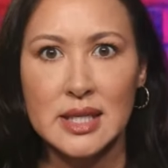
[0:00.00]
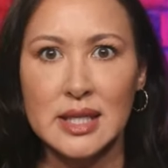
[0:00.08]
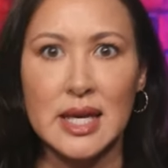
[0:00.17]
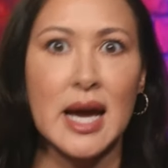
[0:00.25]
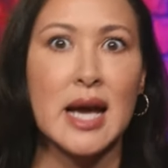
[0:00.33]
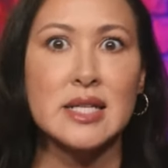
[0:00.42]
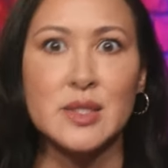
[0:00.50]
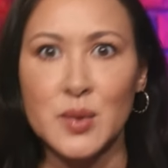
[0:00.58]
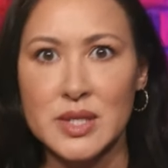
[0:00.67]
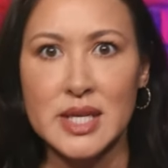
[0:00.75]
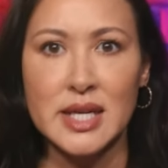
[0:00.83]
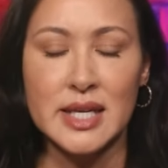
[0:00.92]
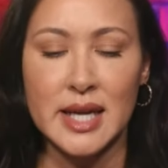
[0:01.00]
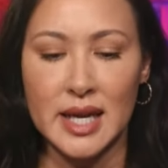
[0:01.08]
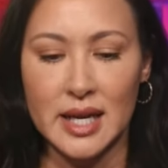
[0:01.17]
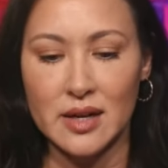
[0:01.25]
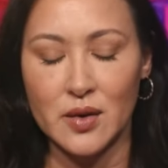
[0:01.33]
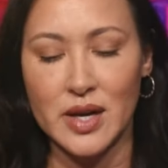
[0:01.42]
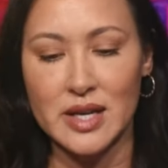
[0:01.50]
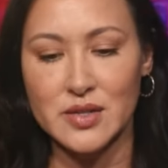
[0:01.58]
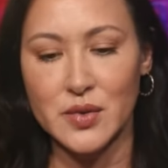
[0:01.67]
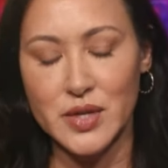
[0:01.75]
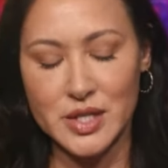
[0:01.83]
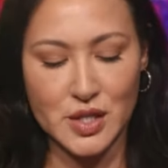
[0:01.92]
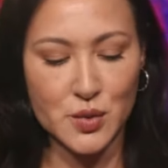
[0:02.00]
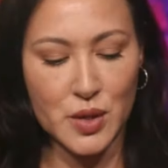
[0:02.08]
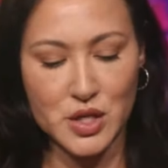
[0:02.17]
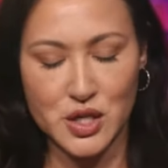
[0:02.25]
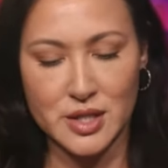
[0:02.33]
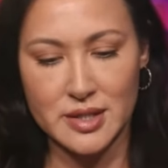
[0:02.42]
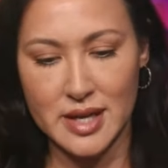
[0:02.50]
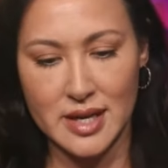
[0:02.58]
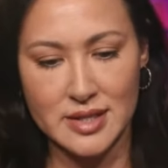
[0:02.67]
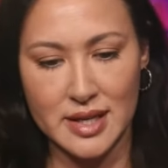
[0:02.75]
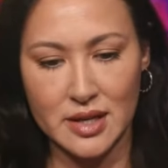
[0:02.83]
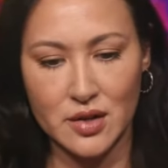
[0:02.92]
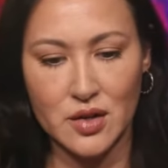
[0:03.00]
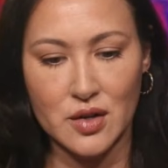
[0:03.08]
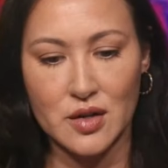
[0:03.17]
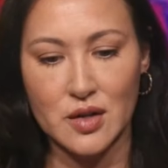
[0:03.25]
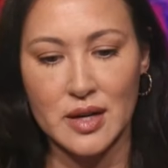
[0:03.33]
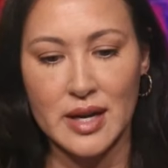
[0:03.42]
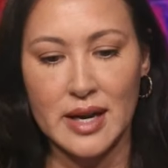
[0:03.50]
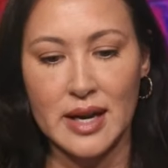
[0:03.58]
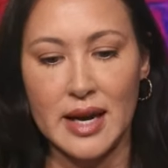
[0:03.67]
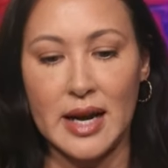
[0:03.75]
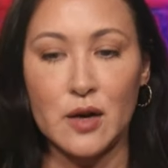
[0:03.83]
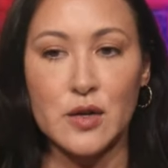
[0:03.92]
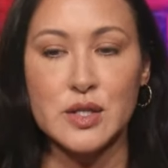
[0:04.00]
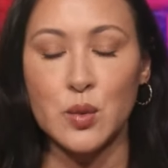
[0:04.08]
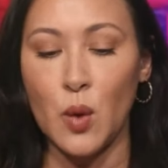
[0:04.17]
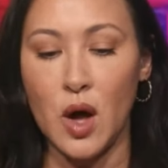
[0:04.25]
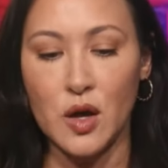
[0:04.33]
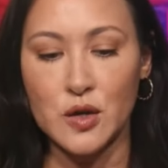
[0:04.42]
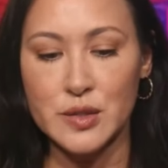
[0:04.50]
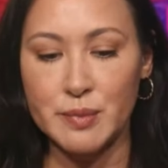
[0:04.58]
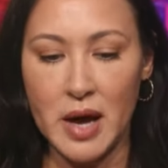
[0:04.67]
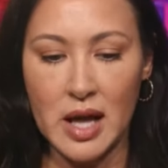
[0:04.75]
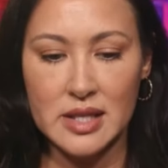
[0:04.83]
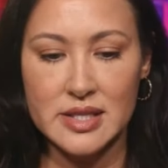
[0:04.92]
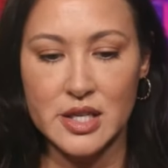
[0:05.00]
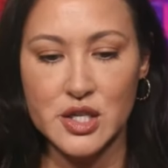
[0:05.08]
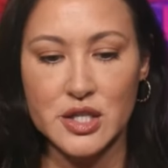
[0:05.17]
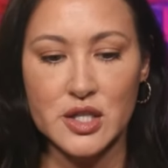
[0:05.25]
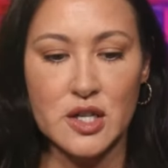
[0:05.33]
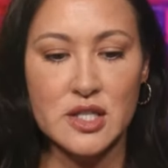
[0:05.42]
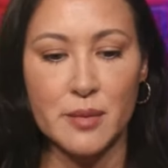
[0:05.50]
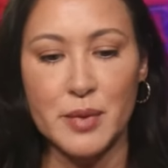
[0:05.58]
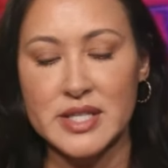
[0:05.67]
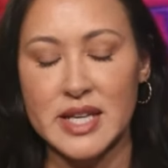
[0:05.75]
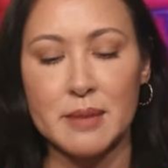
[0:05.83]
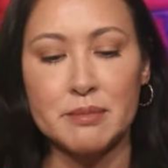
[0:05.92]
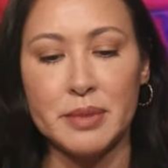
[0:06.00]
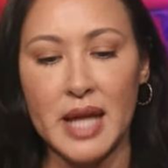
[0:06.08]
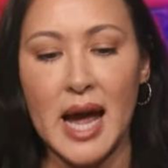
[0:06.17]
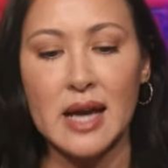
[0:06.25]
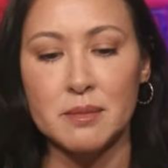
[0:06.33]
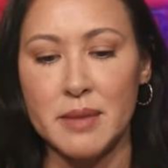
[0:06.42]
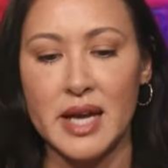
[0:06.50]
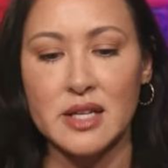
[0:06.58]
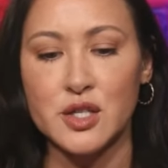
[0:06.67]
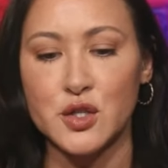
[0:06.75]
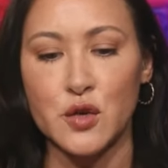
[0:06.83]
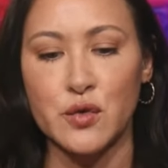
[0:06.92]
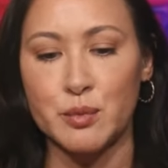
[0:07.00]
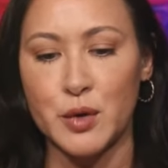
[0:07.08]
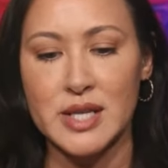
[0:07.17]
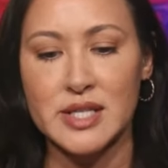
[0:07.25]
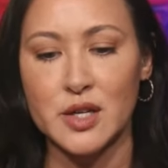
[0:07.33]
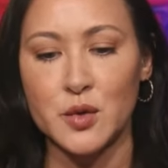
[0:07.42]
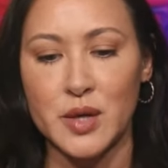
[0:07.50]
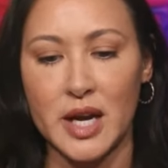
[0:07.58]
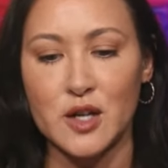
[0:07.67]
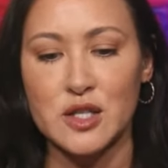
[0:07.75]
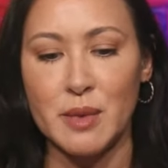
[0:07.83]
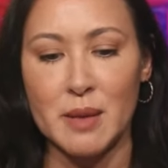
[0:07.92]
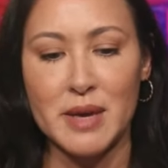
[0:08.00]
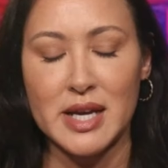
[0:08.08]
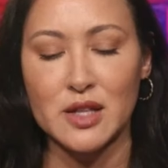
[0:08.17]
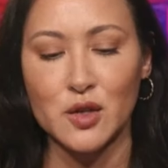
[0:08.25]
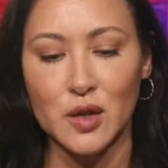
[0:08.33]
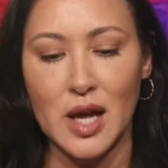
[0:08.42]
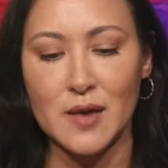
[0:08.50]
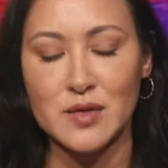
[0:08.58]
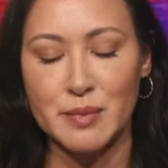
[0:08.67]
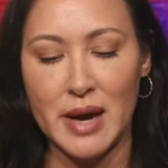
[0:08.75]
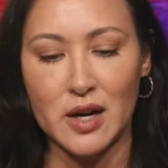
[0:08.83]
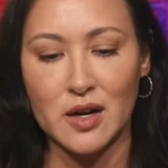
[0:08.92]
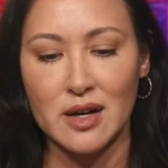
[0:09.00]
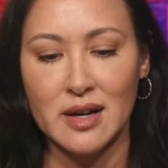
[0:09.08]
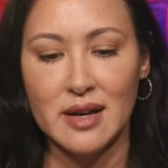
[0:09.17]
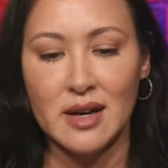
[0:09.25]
That's what's going to get it. Okay, so this is what she says in her Harris Walls policy. She starts off by saying, black men deserve a president who cares about making their lives better.